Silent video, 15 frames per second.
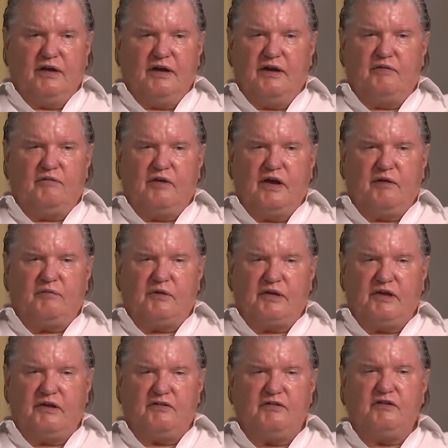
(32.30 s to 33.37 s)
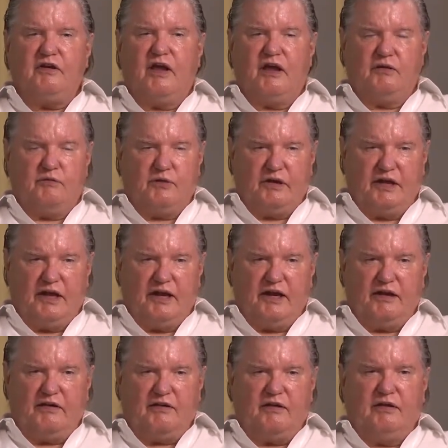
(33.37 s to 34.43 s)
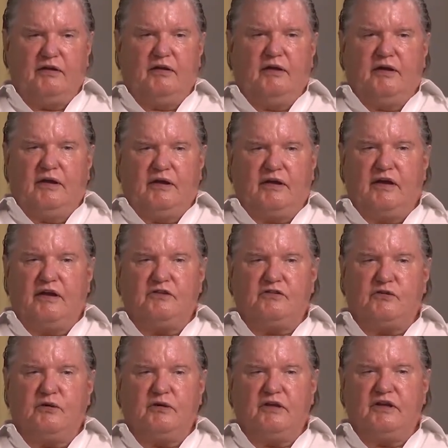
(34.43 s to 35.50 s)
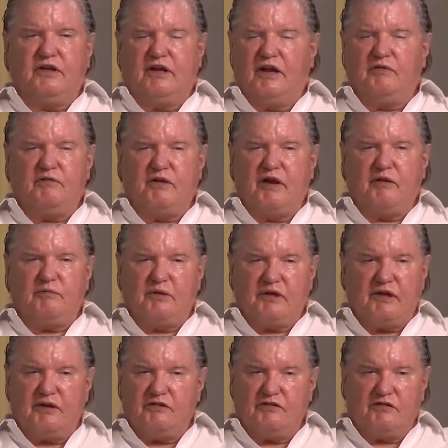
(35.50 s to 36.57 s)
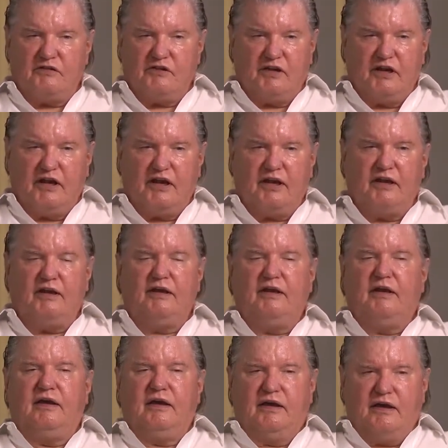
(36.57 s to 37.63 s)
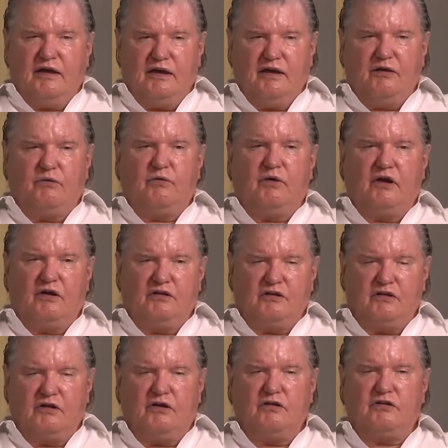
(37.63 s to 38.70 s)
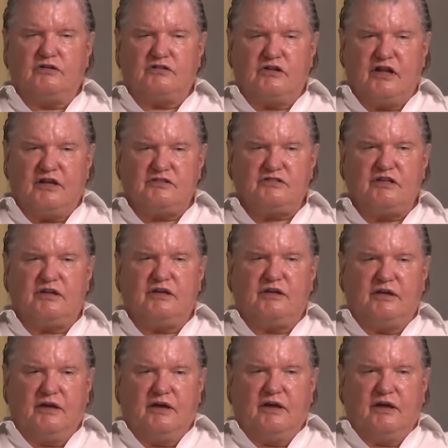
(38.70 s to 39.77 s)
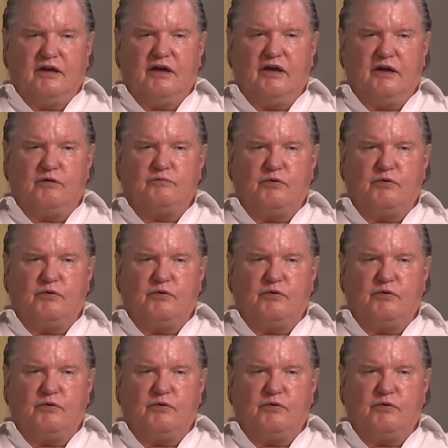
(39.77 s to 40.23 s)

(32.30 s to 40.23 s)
in every application, and we get it. consequently, in every application today, uh, we are the longest lasting uh,